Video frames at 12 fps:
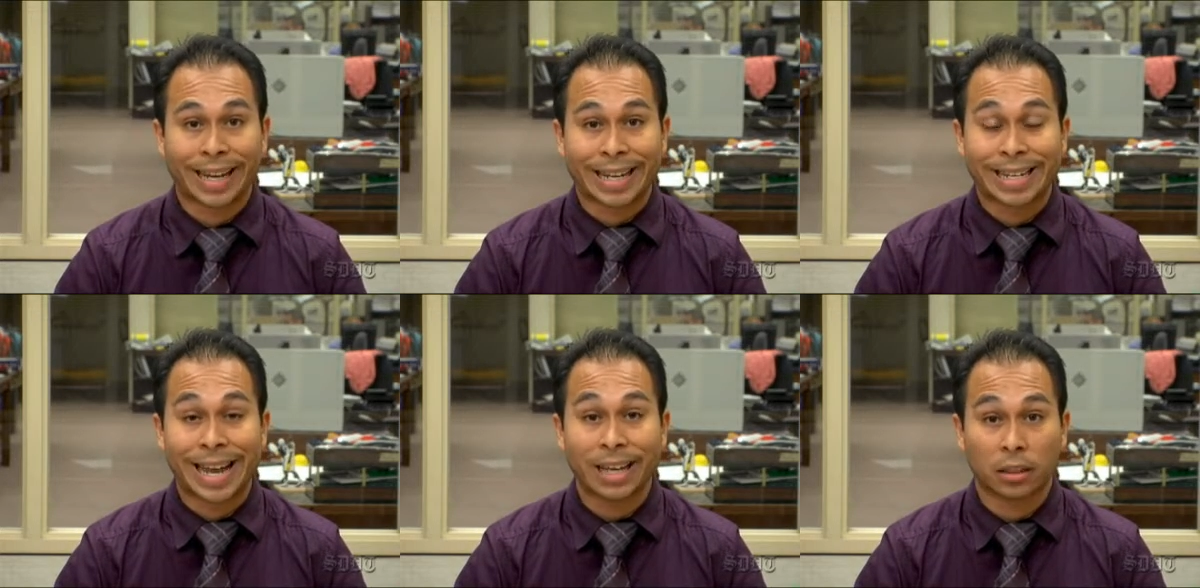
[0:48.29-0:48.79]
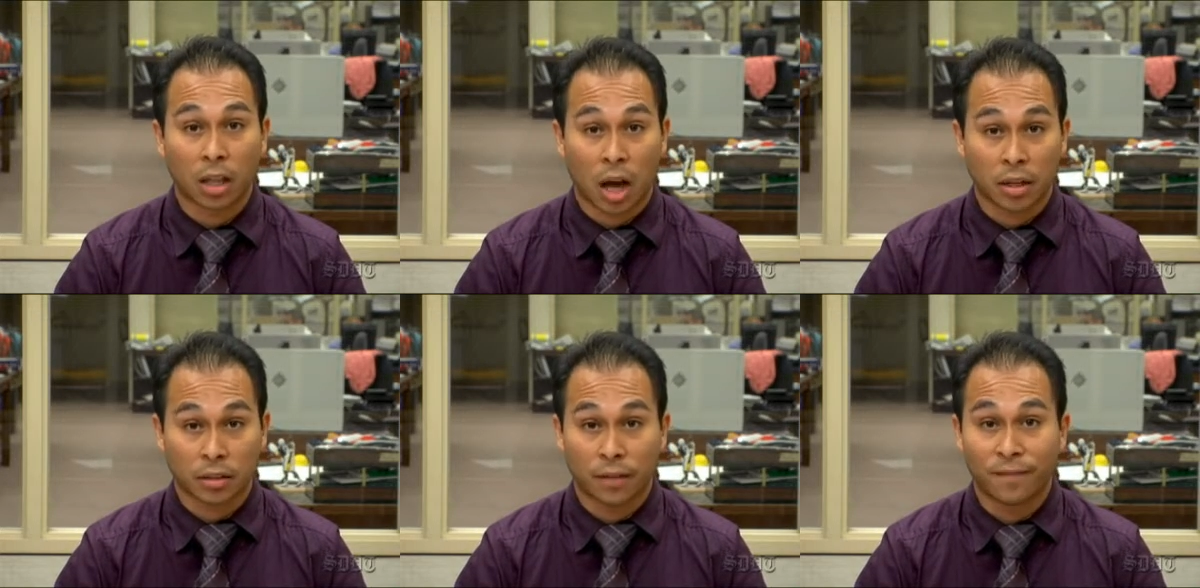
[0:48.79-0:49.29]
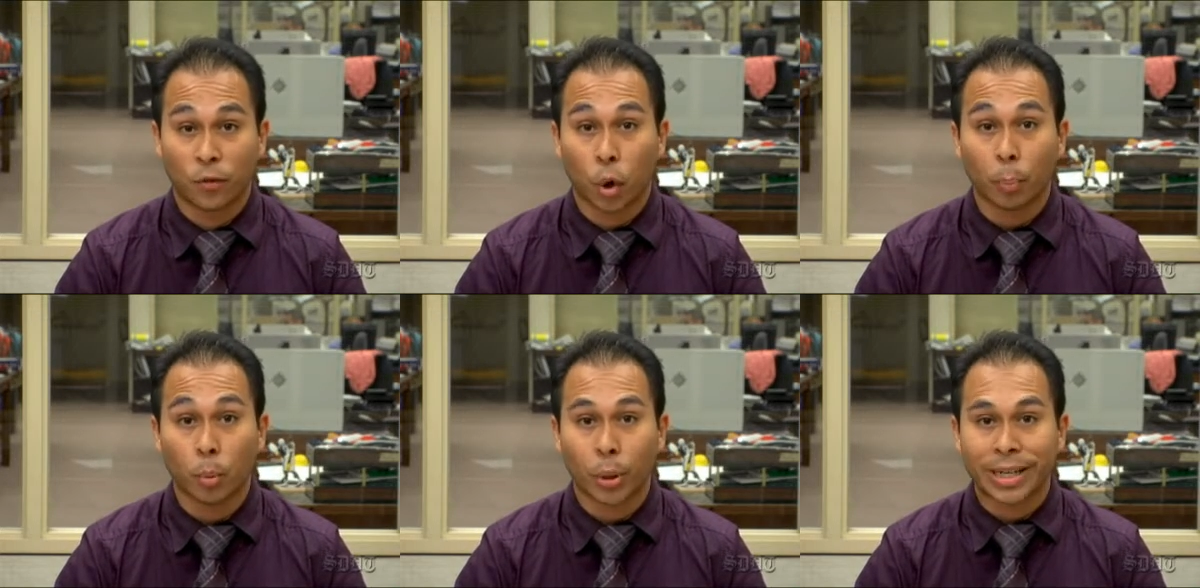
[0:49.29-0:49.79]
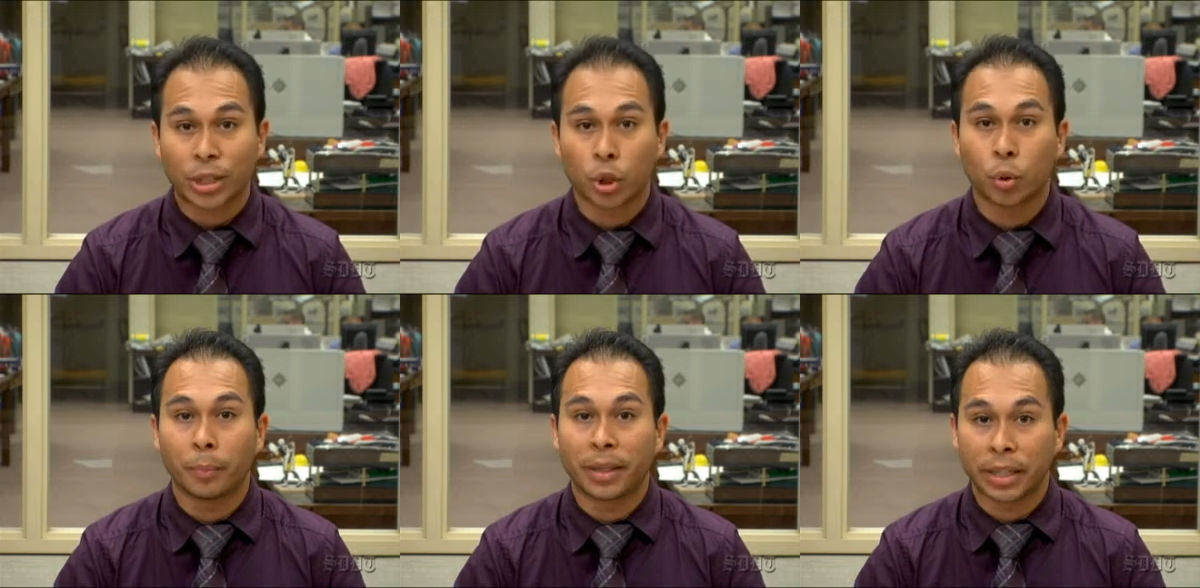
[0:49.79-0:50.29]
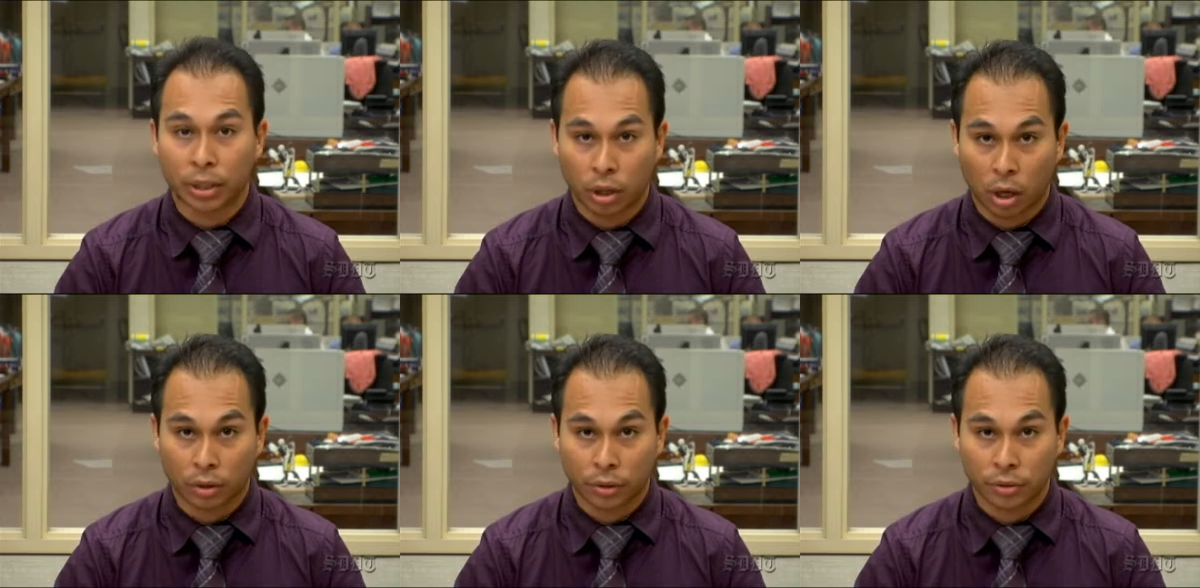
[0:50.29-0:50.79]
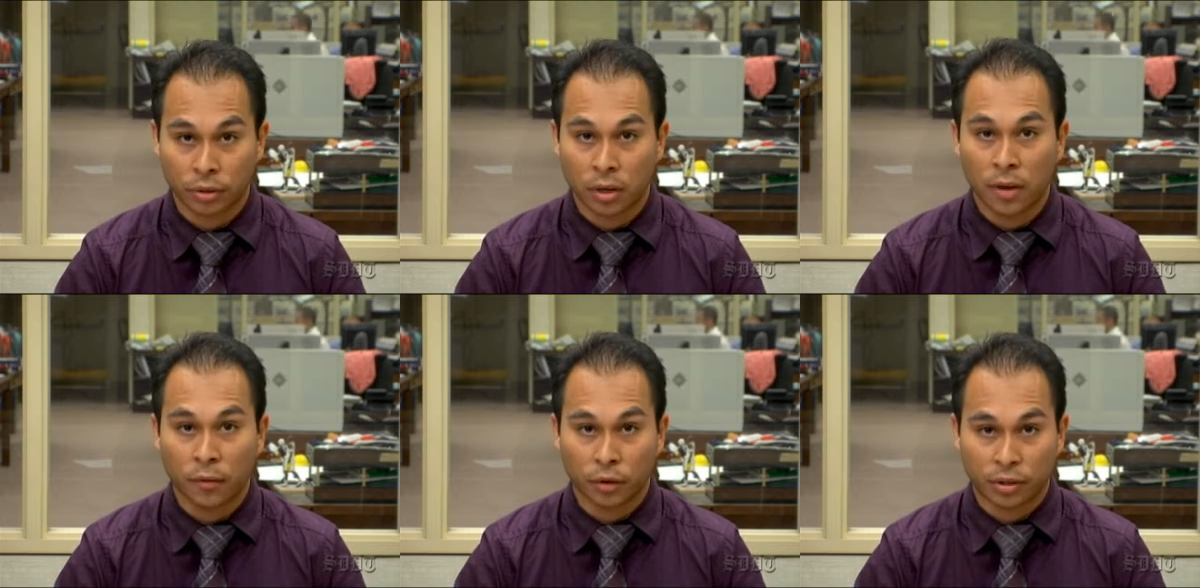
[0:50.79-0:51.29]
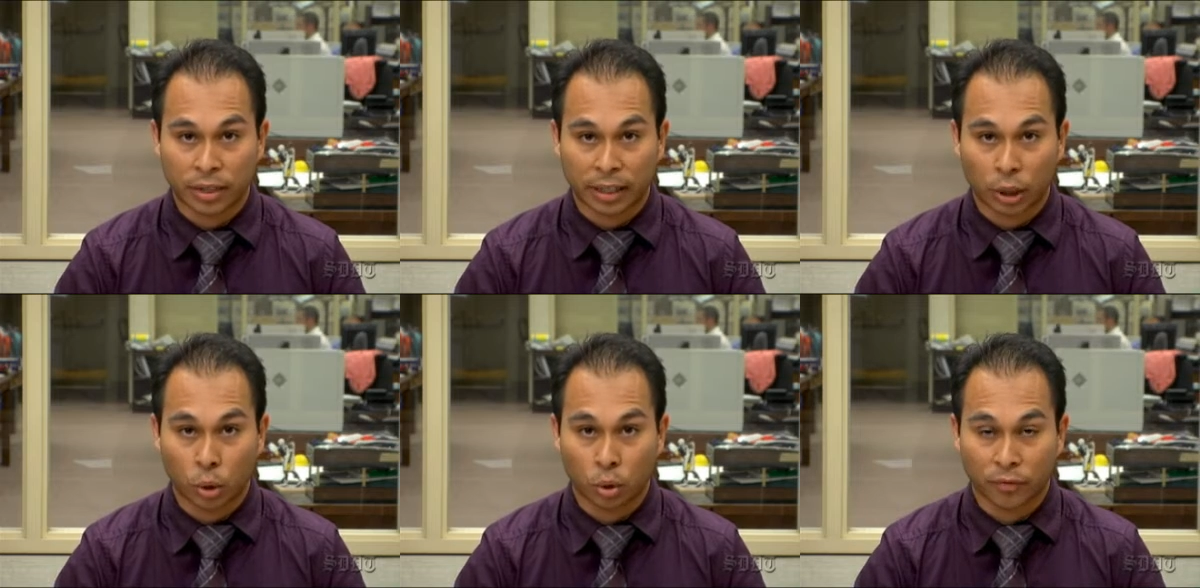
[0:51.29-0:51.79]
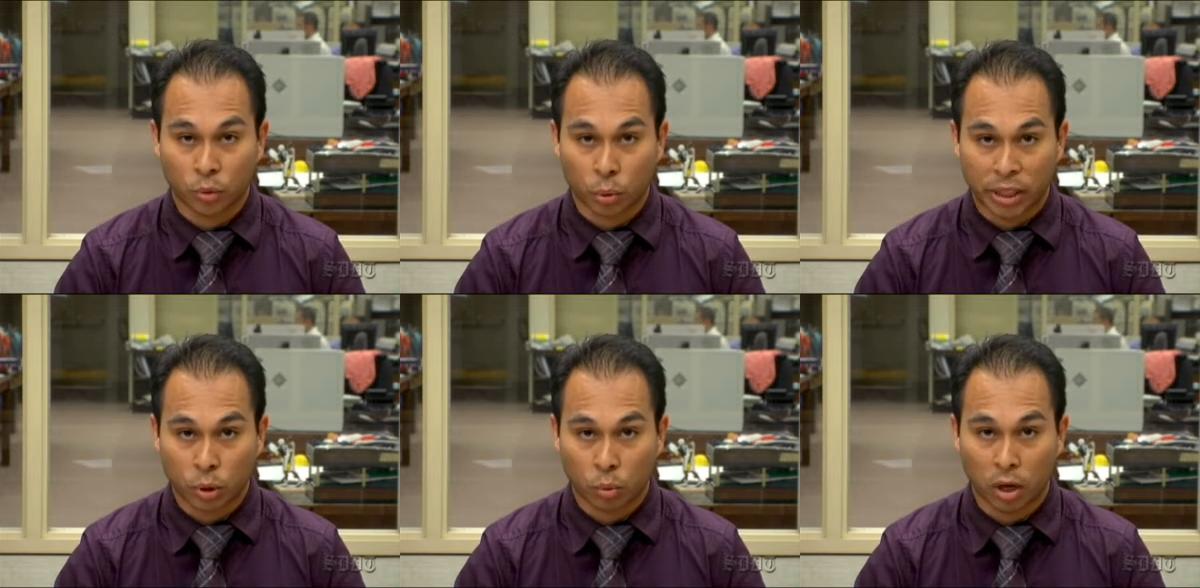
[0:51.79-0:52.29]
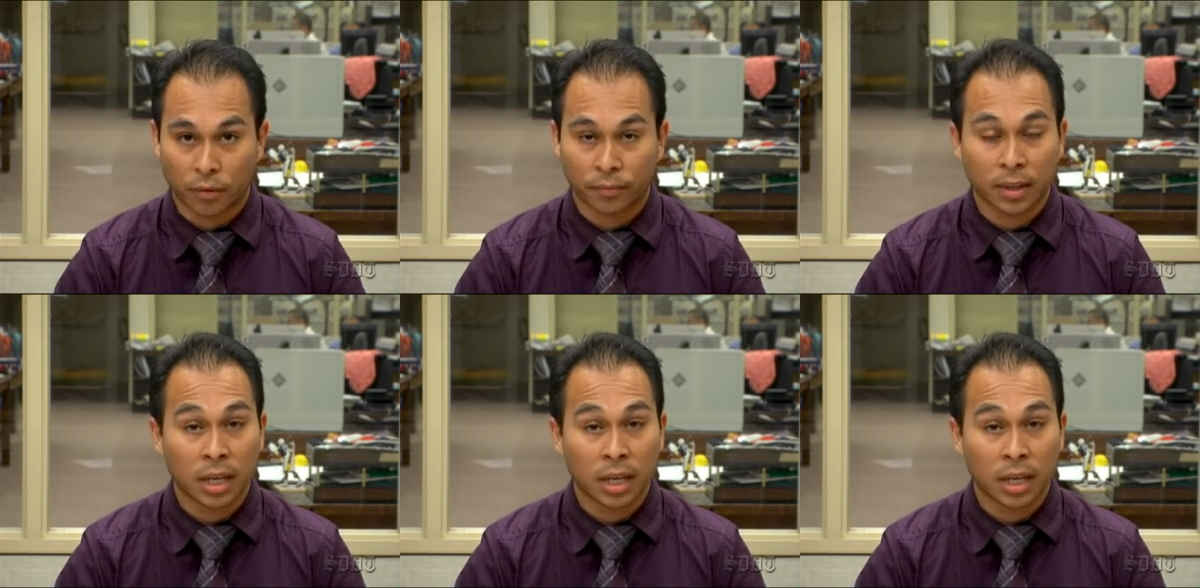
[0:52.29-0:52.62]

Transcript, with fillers: a net loss of $4.2 million for the second quarter of 2012.